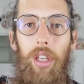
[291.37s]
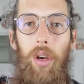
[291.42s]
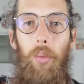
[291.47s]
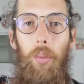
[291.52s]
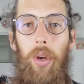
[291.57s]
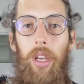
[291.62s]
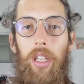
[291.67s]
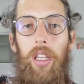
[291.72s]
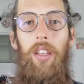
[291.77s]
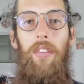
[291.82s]
that
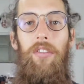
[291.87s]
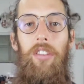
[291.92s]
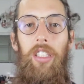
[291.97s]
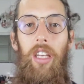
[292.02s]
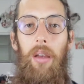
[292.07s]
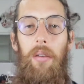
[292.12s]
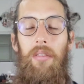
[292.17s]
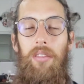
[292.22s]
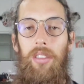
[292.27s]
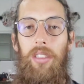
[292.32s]
we live
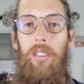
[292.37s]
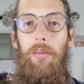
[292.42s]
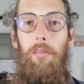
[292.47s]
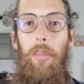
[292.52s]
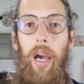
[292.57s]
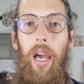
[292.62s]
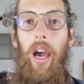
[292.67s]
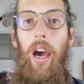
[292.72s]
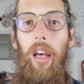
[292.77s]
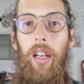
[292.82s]

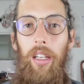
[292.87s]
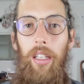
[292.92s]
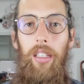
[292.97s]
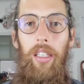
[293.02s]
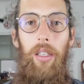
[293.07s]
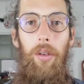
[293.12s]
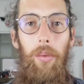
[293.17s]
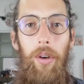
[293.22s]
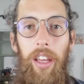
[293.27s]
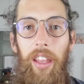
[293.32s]

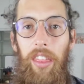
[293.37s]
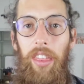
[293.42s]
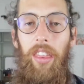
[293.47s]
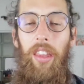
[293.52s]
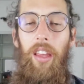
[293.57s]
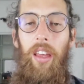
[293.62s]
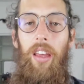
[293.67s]
symbiotically with,